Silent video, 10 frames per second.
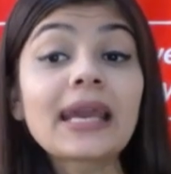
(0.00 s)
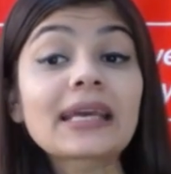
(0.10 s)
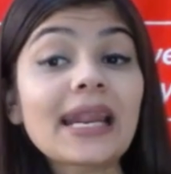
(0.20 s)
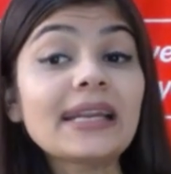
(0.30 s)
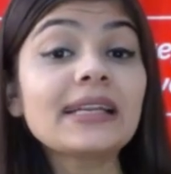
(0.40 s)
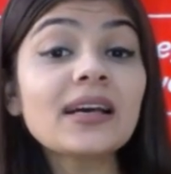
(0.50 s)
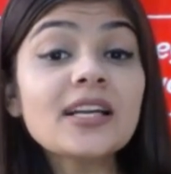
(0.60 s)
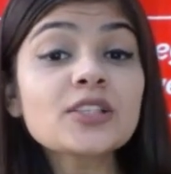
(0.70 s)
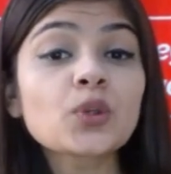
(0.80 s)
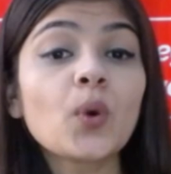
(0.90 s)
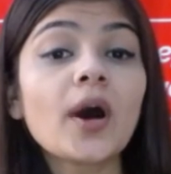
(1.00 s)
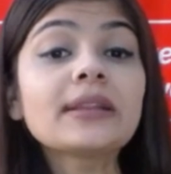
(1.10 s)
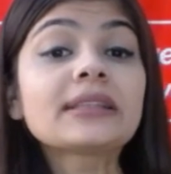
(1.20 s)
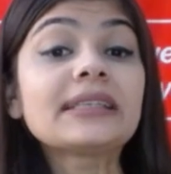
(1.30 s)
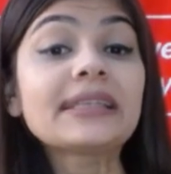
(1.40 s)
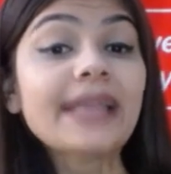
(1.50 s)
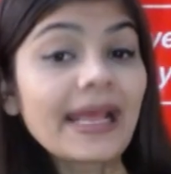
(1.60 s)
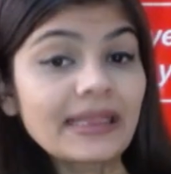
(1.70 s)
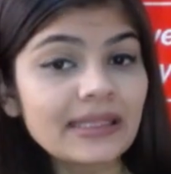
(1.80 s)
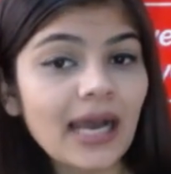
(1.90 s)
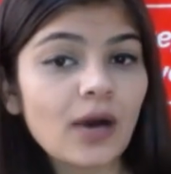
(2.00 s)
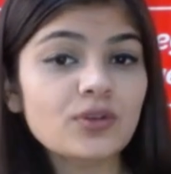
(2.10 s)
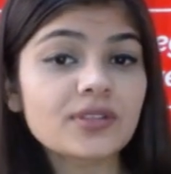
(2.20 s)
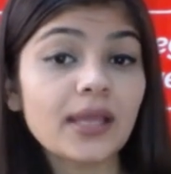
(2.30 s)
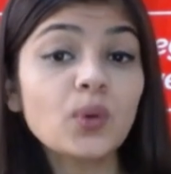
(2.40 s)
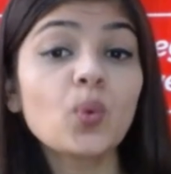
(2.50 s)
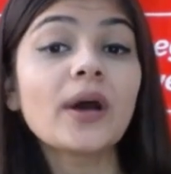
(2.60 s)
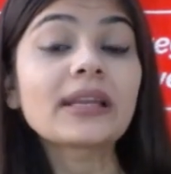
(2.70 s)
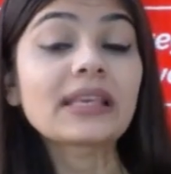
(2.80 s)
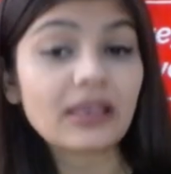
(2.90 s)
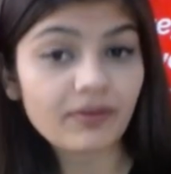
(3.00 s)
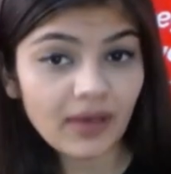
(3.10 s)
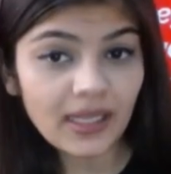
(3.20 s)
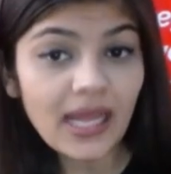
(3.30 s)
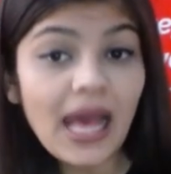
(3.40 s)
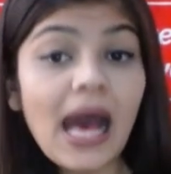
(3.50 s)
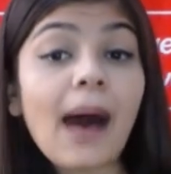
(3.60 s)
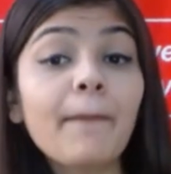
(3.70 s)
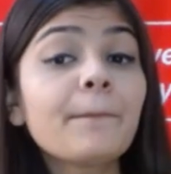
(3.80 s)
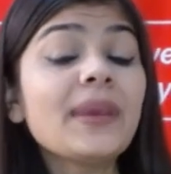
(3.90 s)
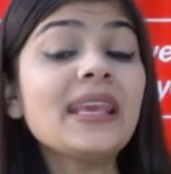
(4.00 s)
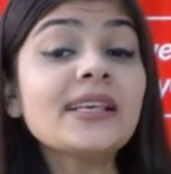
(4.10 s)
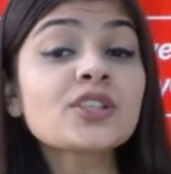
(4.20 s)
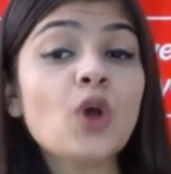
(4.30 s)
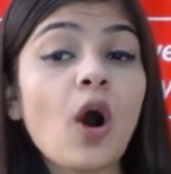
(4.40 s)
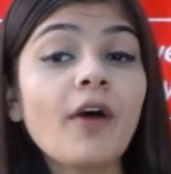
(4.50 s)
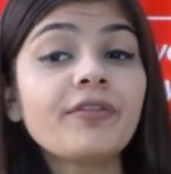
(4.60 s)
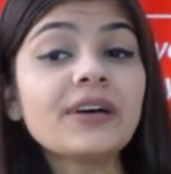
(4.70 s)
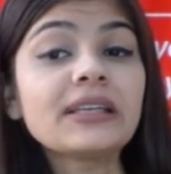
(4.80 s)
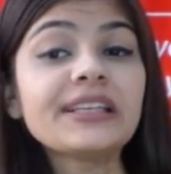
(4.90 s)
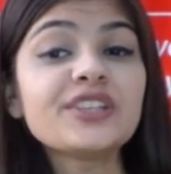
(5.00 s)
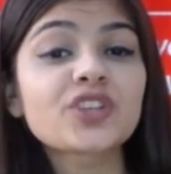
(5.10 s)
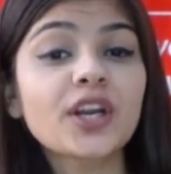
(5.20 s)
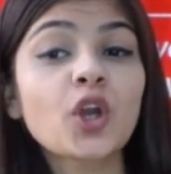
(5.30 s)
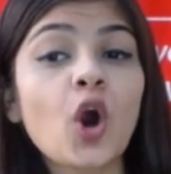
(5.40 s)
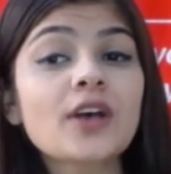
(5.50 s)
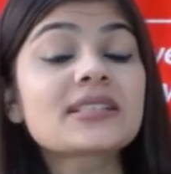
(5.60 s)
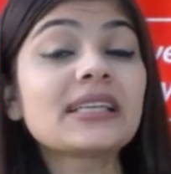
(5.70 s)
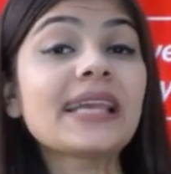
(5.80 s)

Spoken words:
Creditors worth 10,000 were given a piece of furniture costing